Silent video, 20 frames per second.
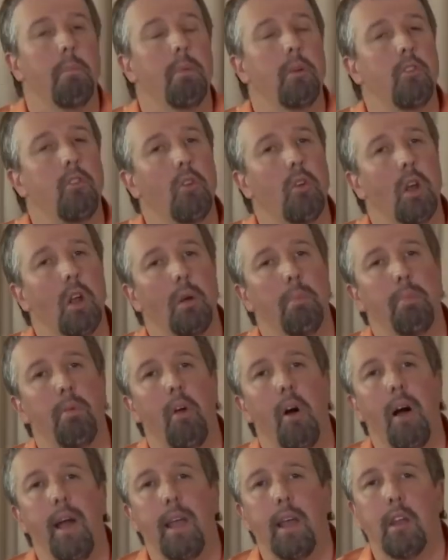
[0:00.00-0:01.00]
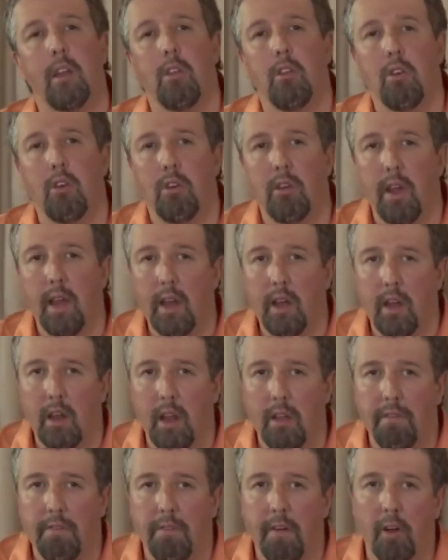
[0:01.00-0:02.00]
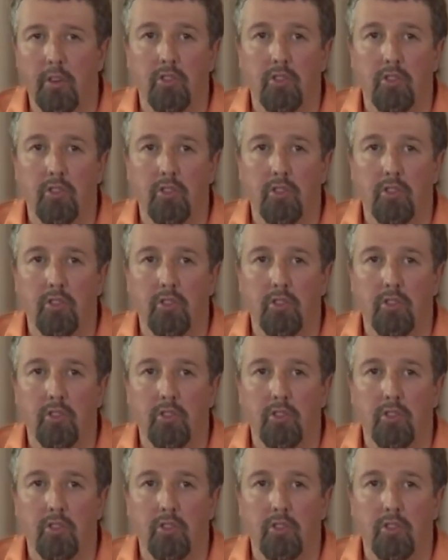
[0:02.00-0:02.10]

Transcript: but you can apply it in your day-to-day -day